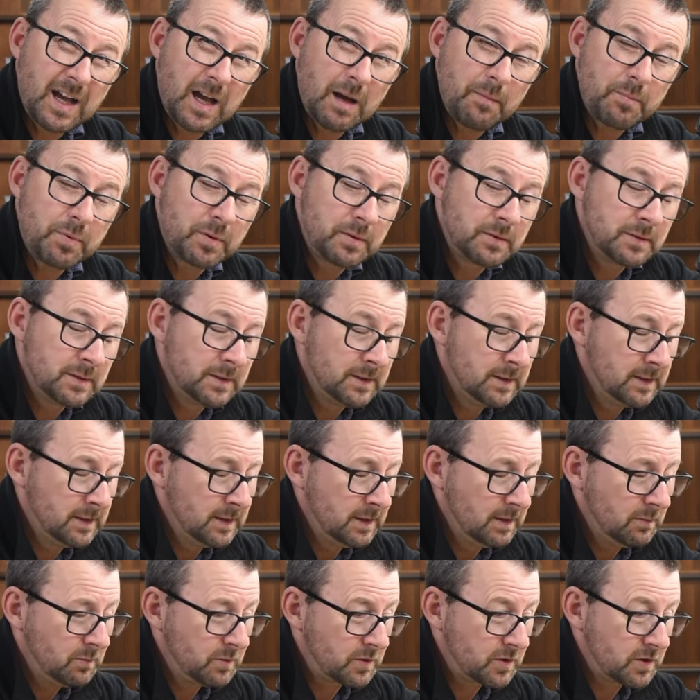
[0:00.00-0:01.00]
app,
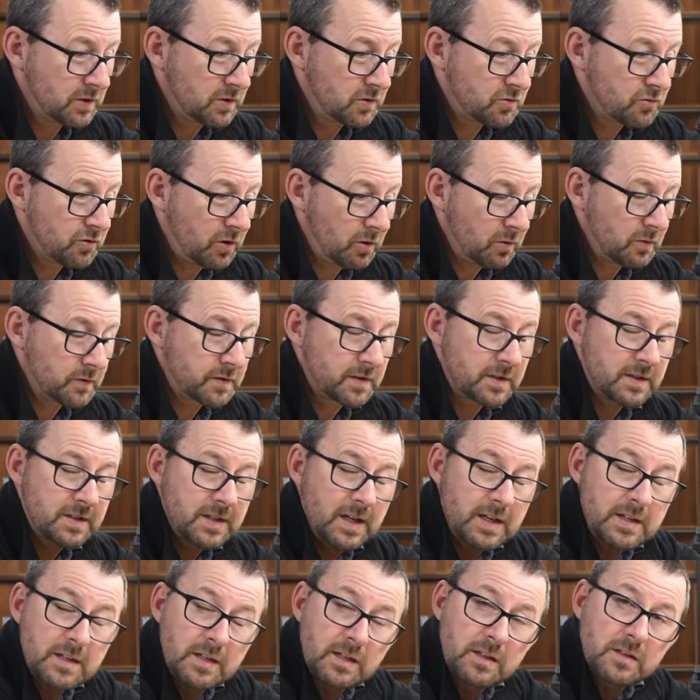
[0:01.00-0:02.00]
which controls the
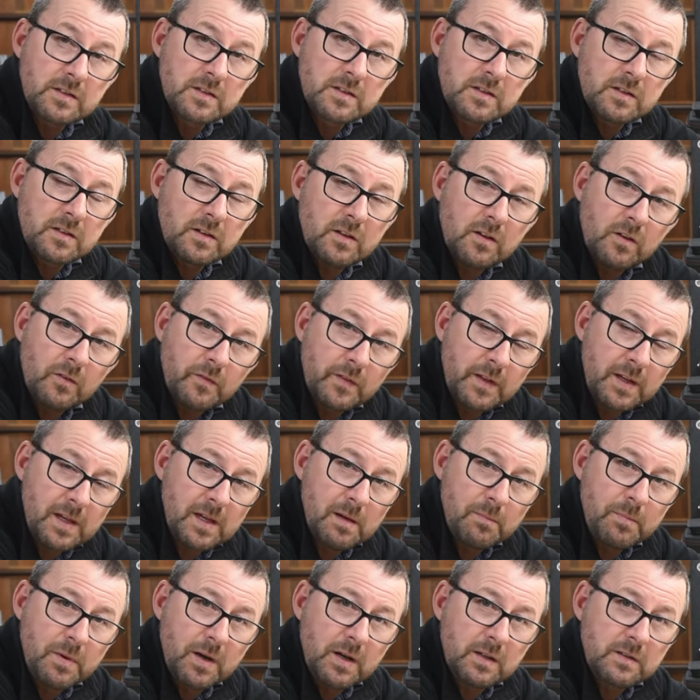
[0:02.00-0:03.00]
settings on
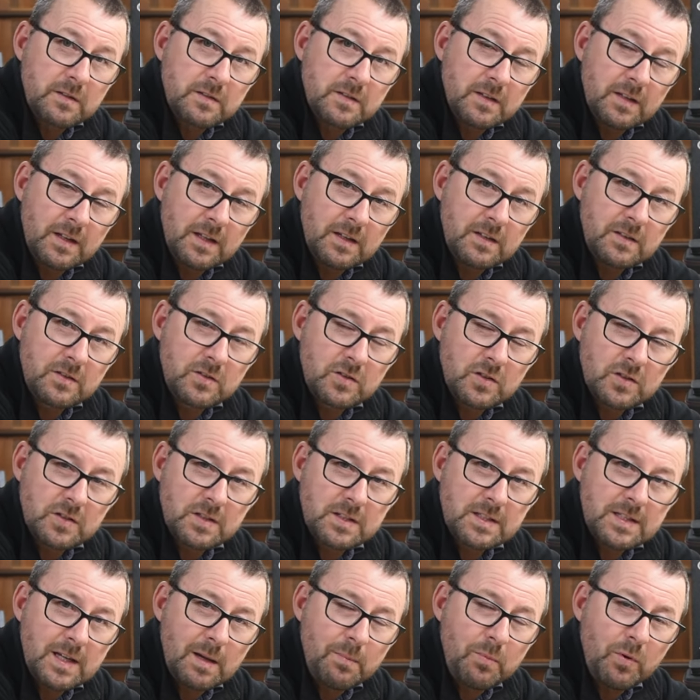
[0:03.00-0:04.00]
the earbuds, and then
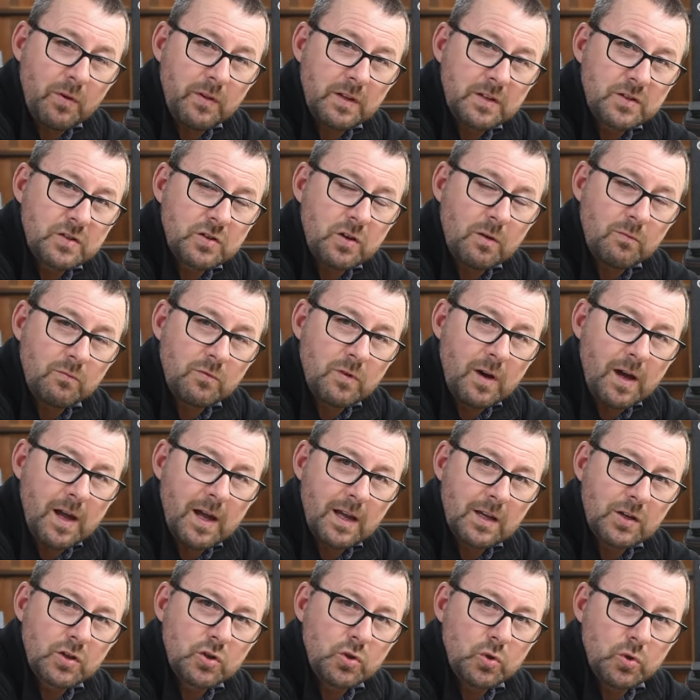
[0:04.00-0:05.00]
just tap on the top right
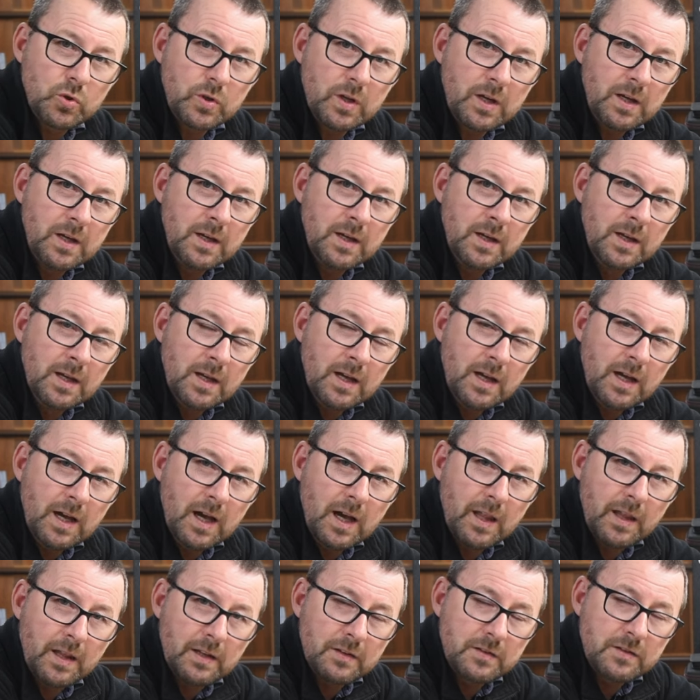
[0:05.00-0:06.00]
hand corner
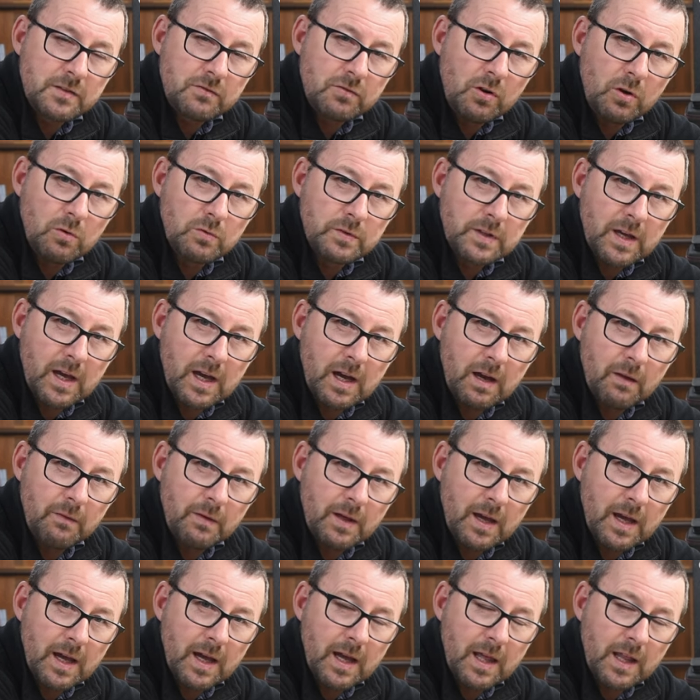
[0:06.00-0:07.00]
and then scroll
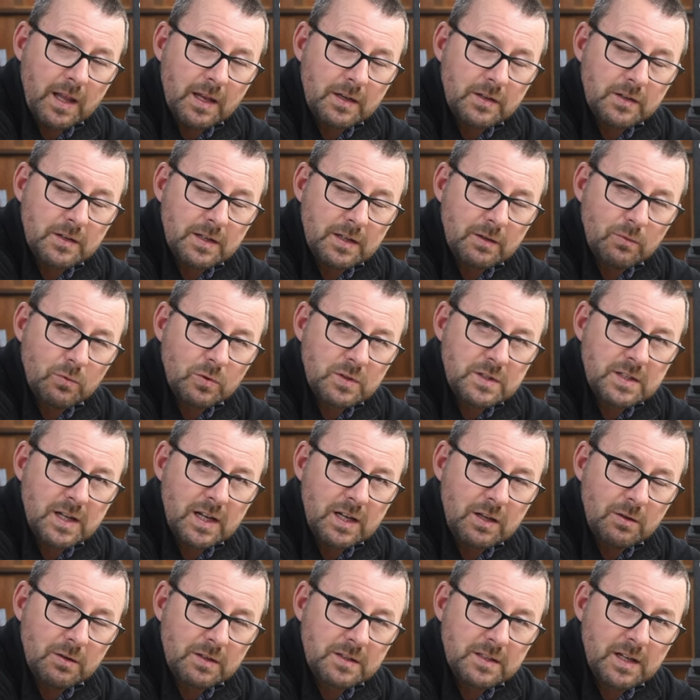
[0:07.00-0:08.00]
down and it will
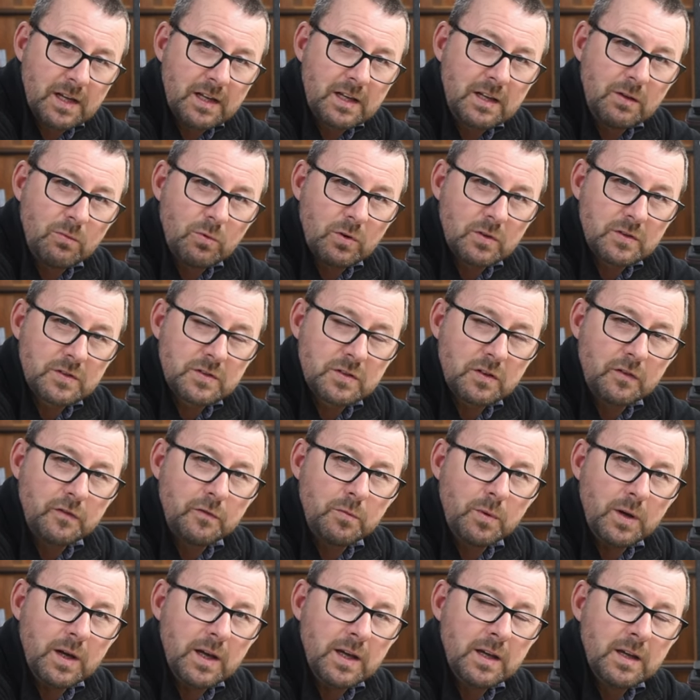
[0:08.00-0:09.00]
tell you exactly what
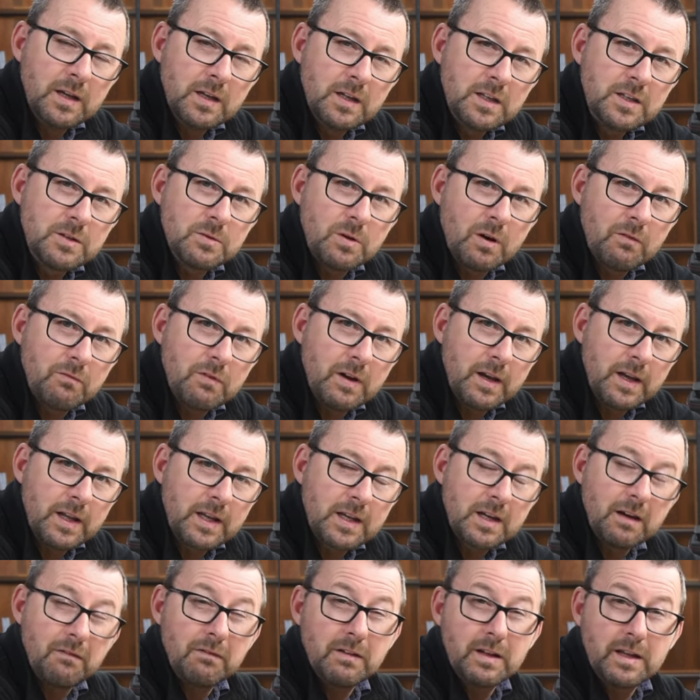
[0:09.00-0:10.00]
software you are running.
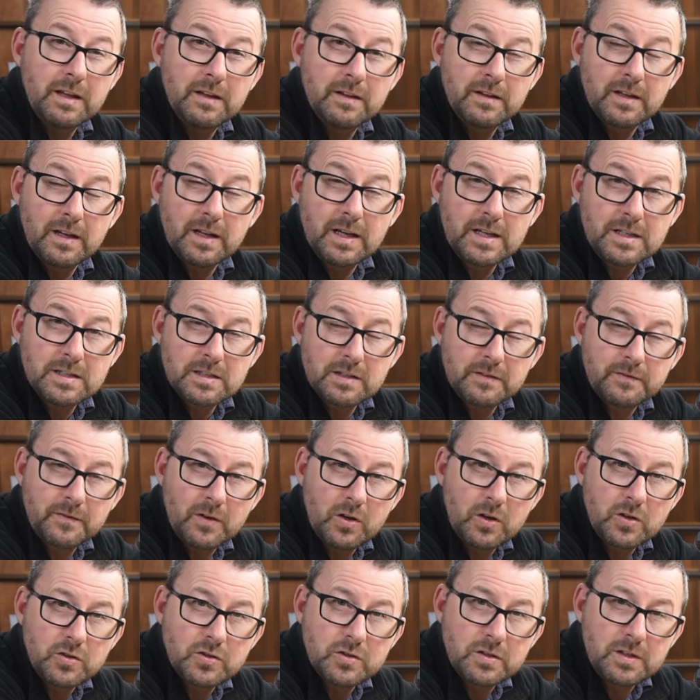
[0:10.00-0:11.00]
Currently the latest
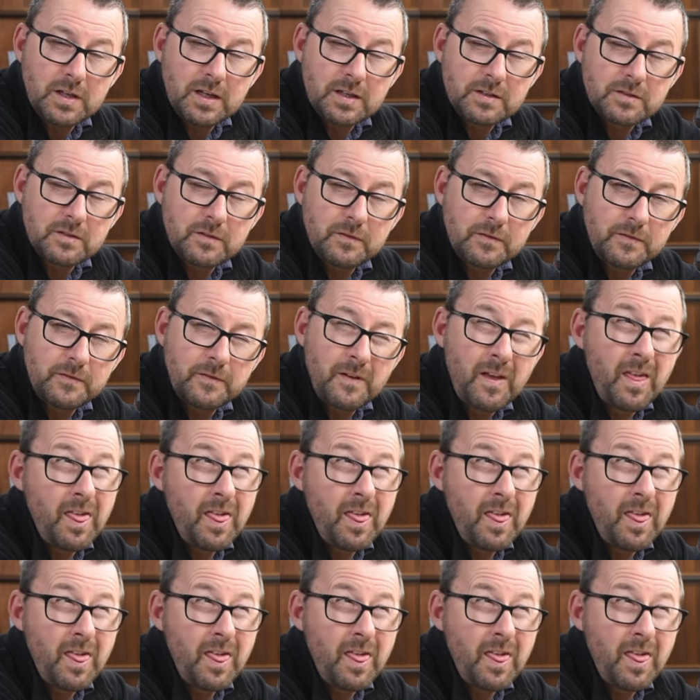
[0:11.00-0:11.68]
version as of